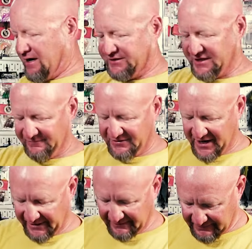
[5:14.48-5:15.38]
Same
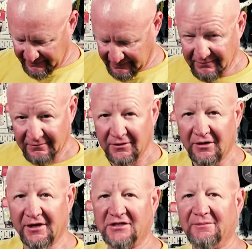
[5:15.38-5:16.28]
thing,
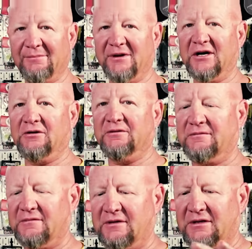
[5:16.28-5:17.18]
hook it to my belt,
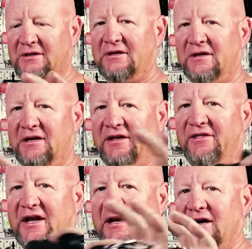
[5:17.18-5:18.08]

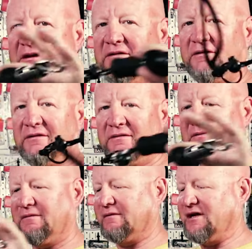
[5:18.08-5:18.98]
and they
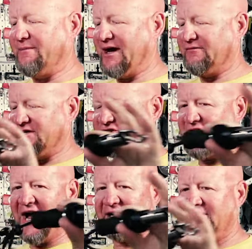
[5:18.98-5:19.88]
come out and
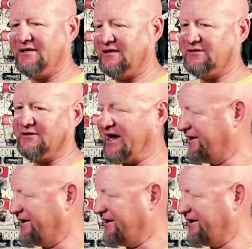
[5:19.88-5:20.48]
retract. So I